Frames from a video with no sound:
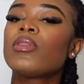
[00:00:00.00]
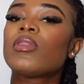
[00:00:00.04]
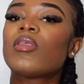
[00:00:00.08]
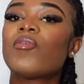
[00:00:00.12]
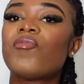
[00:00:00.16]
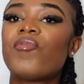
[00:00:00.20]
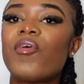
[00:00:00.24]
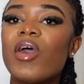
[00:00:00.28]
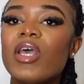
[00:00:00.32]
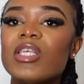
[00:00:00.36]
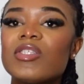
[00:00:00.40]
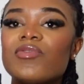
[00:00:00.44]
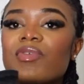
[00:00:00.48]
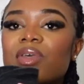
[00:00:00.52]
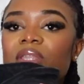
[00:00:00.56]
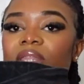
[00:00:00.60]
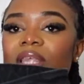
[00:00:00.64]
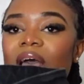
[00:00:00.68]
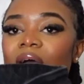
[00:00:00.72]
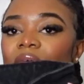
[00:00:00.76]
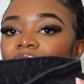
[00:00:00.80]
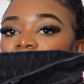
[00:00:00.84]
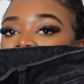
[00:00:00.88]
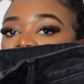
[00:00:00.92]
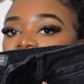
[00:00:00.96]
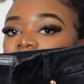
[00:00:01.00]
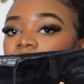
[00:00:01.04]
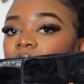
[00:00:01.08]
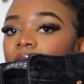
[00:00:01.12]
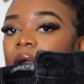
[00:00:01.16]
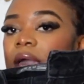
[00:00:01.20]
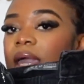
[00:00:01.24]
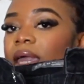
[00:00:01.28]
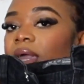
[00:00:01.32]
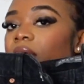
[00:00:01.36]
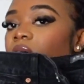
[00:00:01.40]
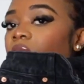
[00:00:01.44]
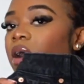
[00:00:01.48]
the first thing that we
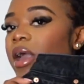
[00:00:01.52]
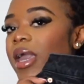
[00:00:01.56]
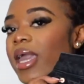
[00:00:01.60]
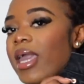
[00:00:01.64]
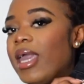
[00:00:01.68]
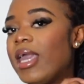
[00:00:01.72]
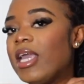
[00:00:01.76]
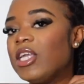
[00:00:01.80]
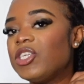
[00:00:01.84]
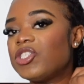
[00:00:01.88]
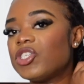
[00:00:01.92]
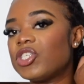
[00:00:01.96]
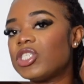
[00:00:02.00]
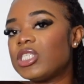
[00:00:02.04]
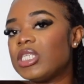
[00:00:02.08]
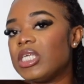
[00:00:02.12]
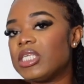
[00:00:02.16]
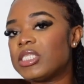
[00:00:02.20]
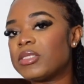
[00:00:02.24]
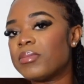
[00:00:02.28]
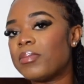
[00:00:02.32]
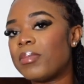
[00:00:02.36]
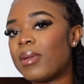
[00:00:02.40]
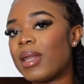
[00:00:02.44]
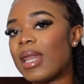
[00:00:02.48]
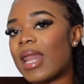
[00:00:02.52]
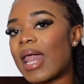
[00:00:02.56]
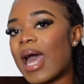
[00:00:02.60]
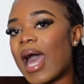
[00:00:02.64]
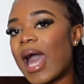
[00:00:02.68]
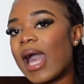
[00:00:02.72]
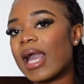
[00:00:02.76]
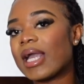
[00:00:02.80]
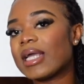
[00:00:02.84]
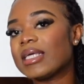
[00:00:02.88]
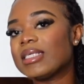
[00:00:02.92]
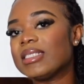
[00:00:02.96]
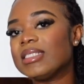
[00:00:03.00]
got here is just this
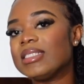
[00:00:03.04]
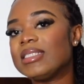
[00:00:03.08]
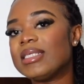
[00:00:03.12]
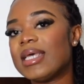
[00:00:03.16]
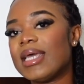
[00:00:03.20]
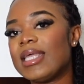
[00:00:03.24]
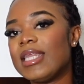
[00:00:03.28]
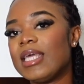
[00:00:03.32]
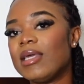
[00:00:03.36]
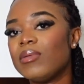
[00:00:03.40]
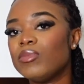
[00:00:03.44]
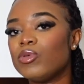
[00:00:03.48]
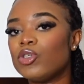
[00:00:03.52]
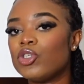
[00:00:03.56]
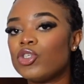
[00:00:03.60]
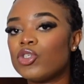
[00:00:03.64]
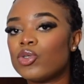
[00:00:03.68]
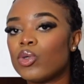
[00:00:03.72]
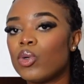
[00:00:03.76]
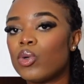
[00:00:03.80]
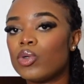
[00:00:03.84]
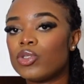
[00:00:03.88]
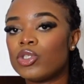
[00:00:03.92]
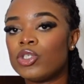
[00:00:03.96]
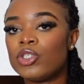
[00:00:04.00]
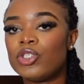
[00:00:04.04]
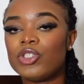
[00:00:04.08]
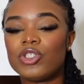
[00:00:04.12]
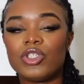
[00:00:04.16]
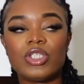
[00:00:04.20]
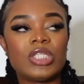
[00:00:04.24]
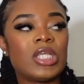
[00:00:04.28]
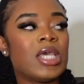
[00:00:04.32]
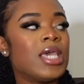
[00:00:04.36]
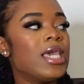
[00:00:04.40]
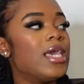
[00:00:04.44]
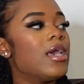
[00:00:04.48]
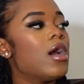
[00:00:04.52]
black denim shorts
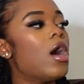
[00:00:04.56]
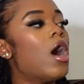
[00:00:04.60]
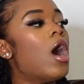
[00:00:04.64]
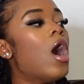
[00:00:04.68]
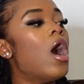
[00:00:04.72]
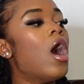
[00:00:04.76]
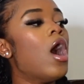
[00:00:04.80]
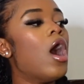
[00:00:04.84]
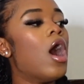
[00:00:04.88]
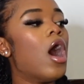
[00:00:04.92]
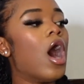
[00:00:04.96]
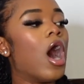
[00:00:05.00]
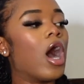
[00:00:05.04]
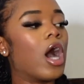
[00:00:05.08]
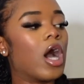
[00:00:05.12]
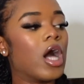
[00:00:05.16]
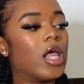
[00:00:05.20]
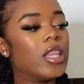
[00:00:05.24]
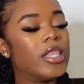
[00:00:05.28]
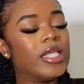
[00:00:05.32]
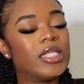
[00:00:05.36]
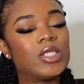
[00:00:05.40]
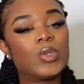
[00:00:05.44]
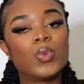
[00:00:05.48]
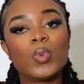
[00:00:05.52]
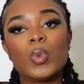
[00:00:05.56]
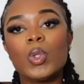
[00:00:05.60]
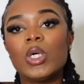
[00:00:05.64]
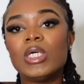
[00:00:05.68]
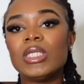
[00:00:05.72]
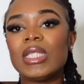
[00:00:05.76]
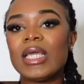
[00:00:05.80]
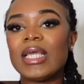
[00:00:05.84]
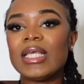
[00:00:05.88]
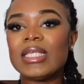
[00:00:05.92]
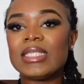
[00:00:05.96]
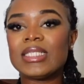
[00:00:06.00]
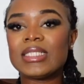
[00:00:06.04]
just here i got this
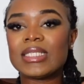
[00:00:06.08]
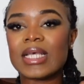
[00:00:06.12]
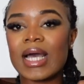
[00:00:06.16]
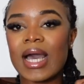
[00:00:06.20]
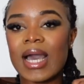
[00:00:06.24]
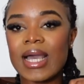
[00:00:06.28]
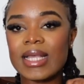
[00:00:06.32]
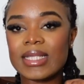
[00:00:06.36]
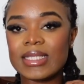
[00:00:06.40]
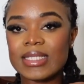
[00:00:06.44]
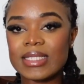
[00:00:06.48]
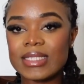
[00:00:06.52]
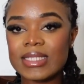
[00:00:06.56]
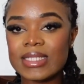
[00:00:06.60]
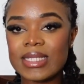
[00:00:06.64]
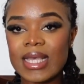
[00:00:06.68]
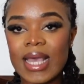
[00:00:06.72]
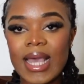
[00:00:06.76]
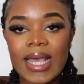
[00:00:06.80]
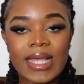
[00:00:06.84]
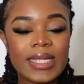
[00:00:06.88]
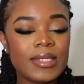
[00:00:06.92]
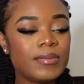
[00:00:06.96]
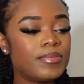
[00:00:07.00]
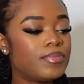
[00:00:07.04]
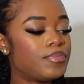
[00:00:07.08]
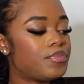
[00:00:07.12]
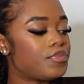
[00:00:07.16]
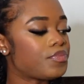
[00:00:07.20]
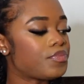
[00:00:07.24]
one in size 10